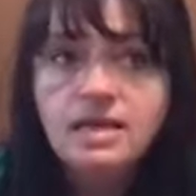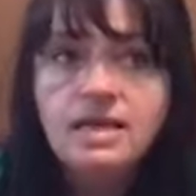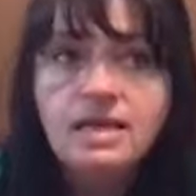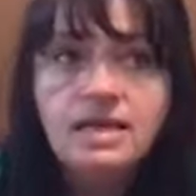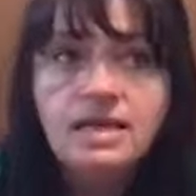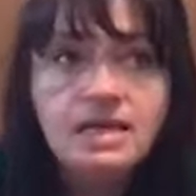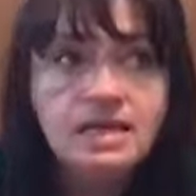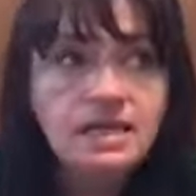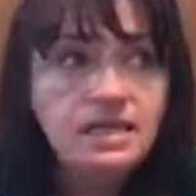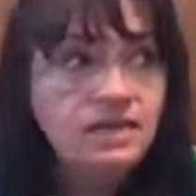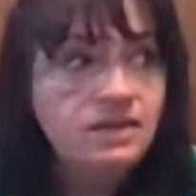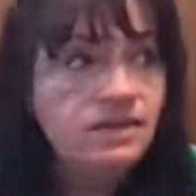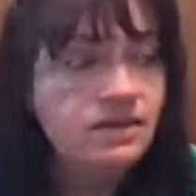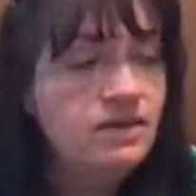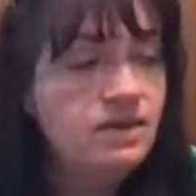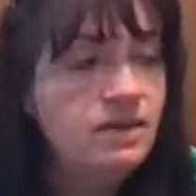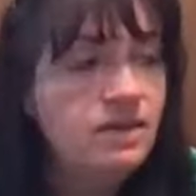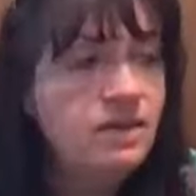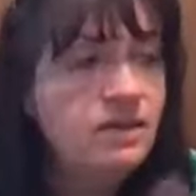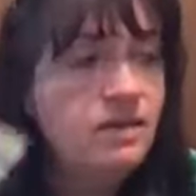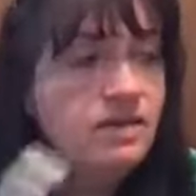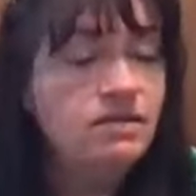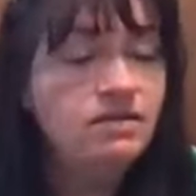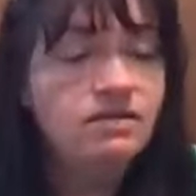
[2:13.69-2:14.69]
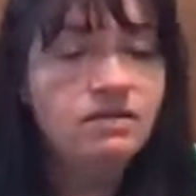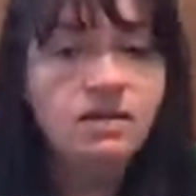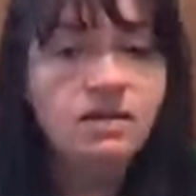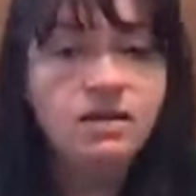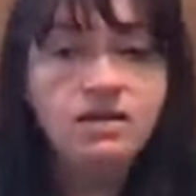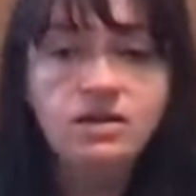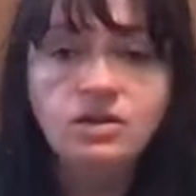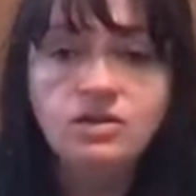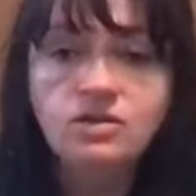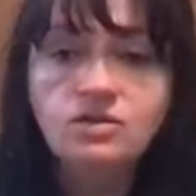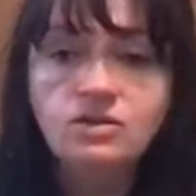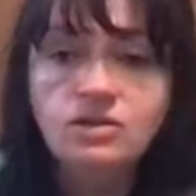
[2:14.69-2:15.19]
Anything
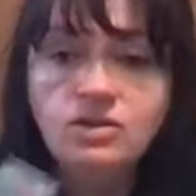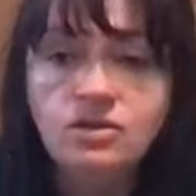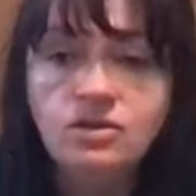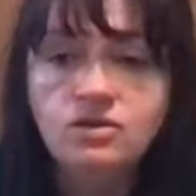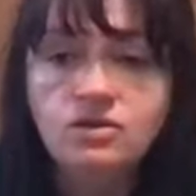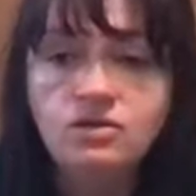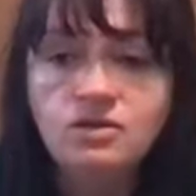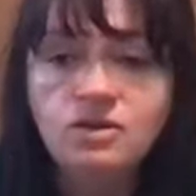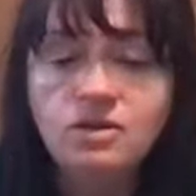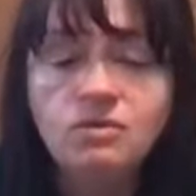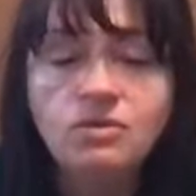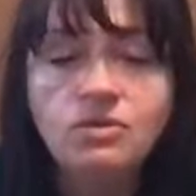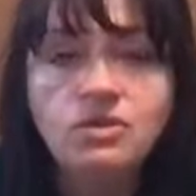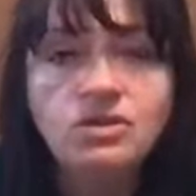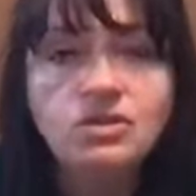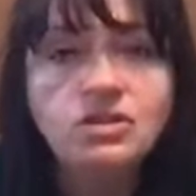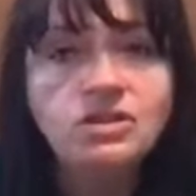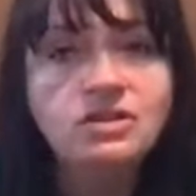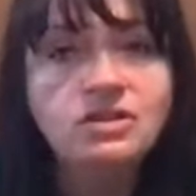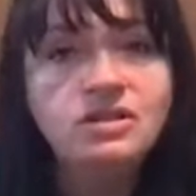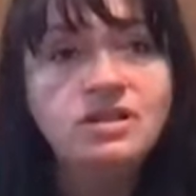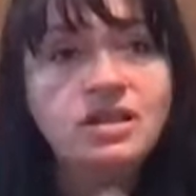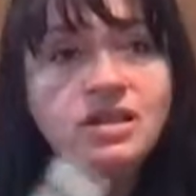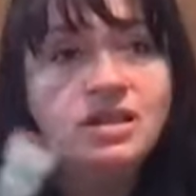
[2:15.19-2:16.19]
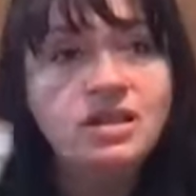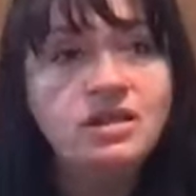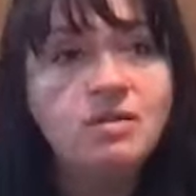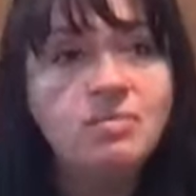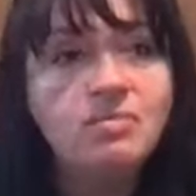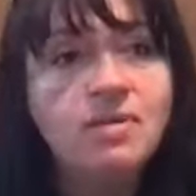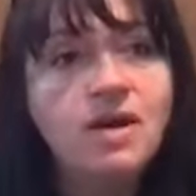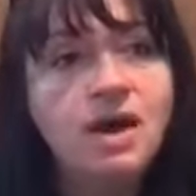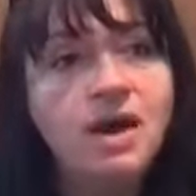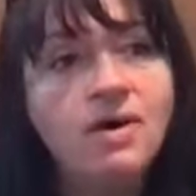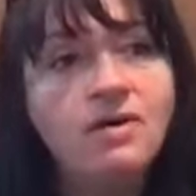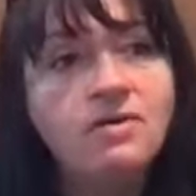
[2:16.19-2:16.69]
that you use, I want you to think
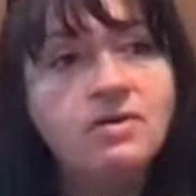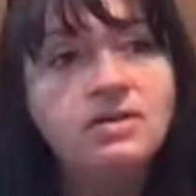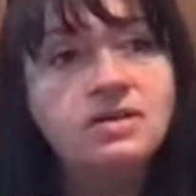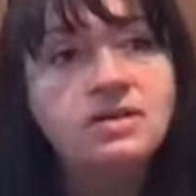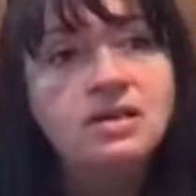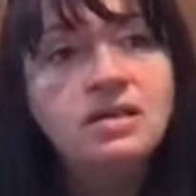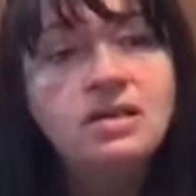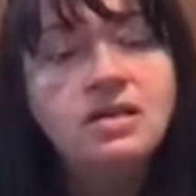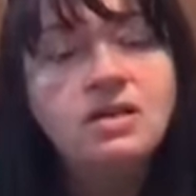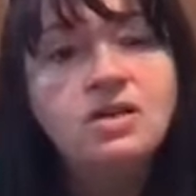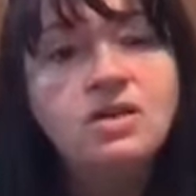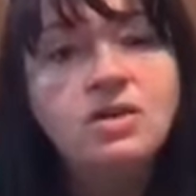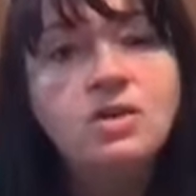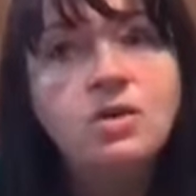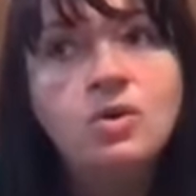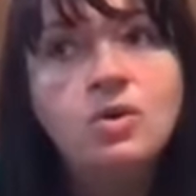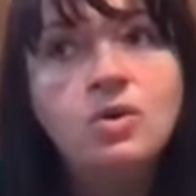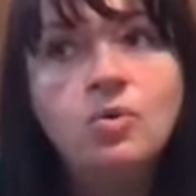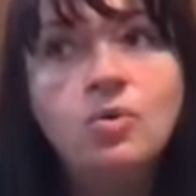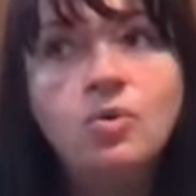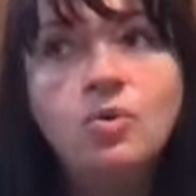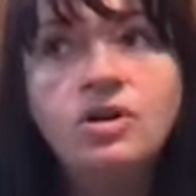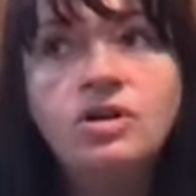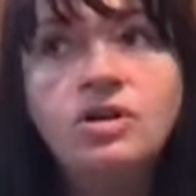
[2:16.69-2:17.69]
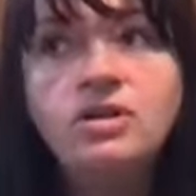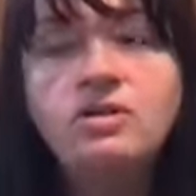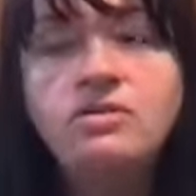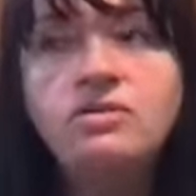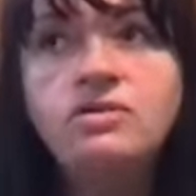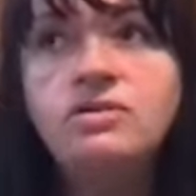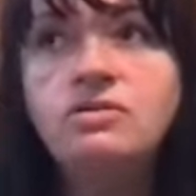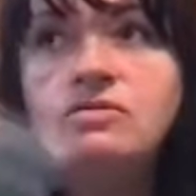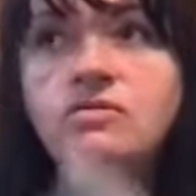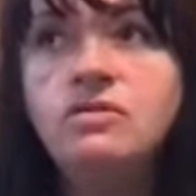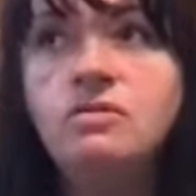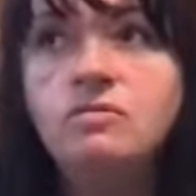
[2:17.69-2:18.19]
about, what do you
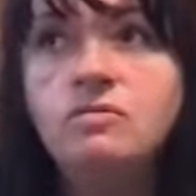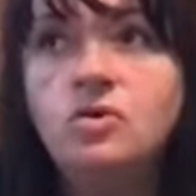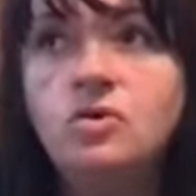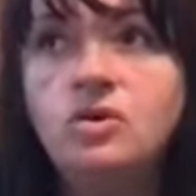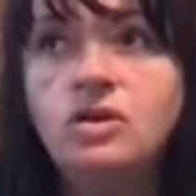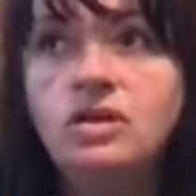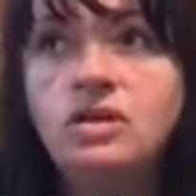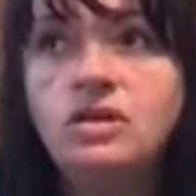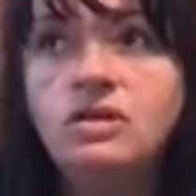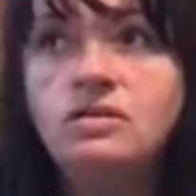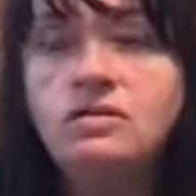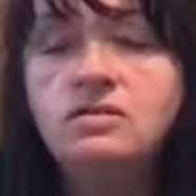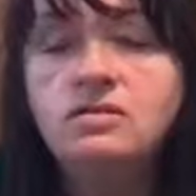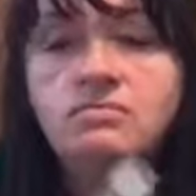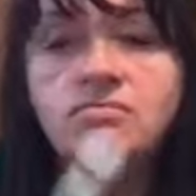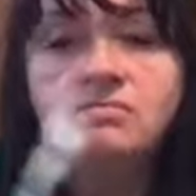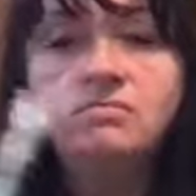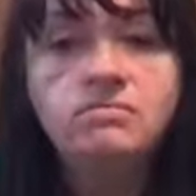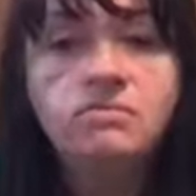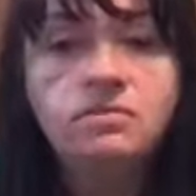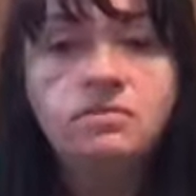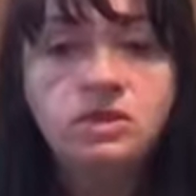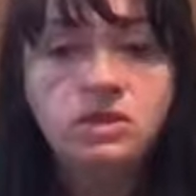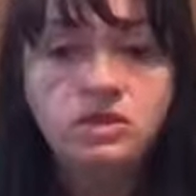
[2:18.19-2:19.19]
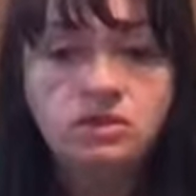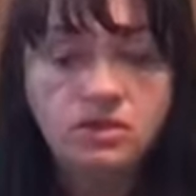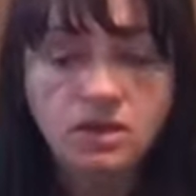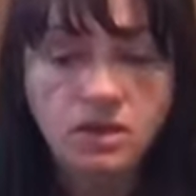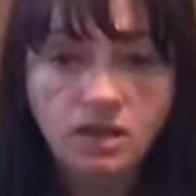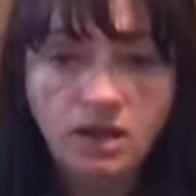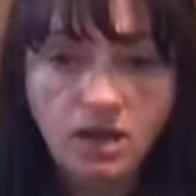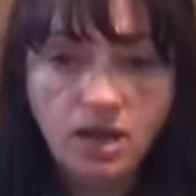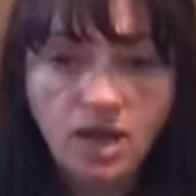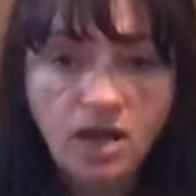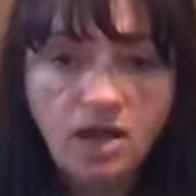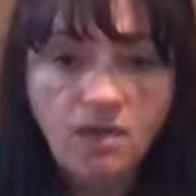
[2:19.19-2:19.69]
do in the mornings? You
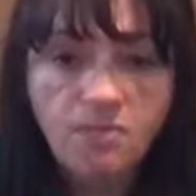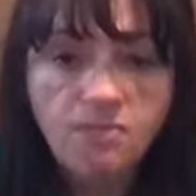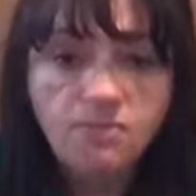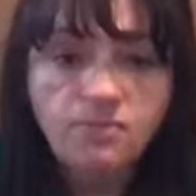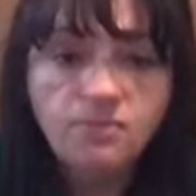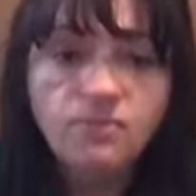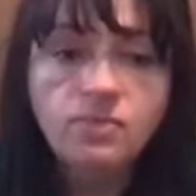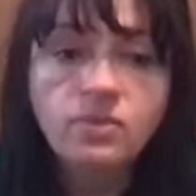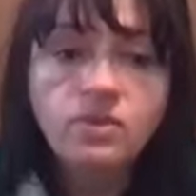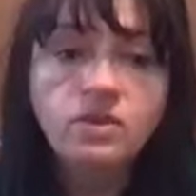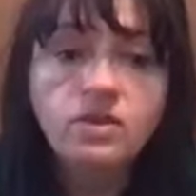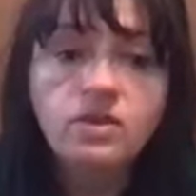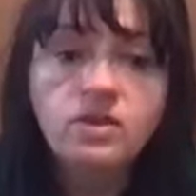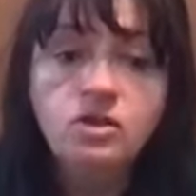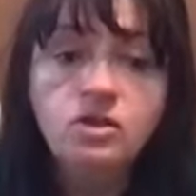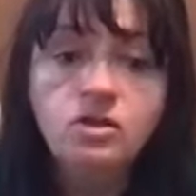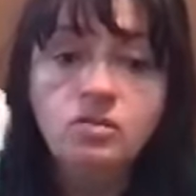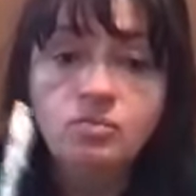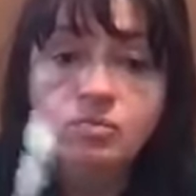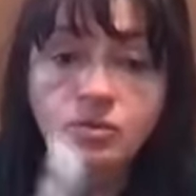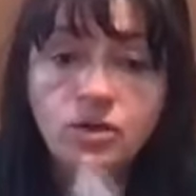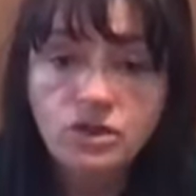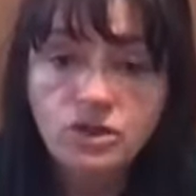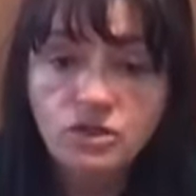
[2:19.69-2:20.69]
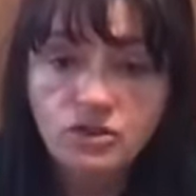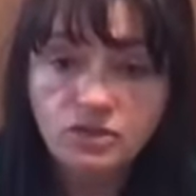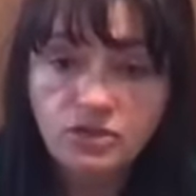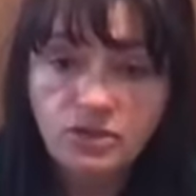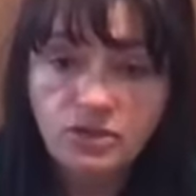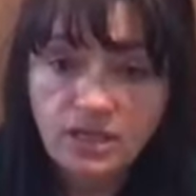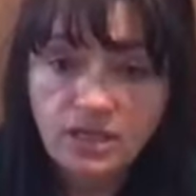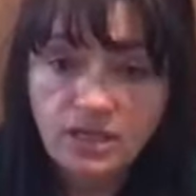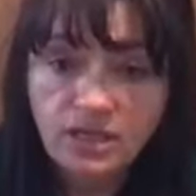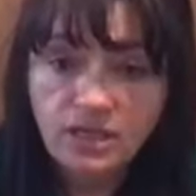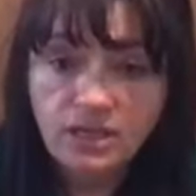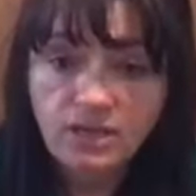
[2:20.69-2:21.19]
get up, you brush your
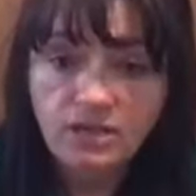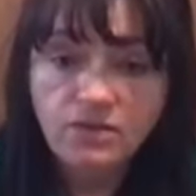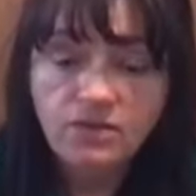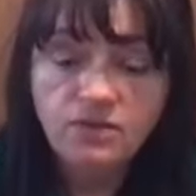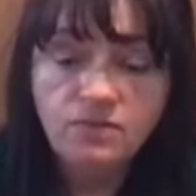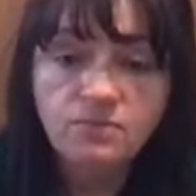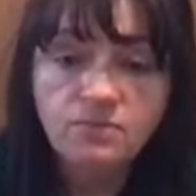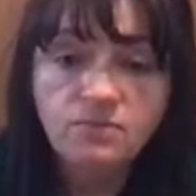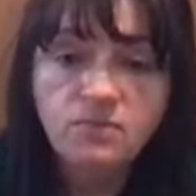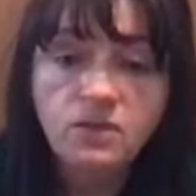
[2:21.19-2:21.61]
teeth.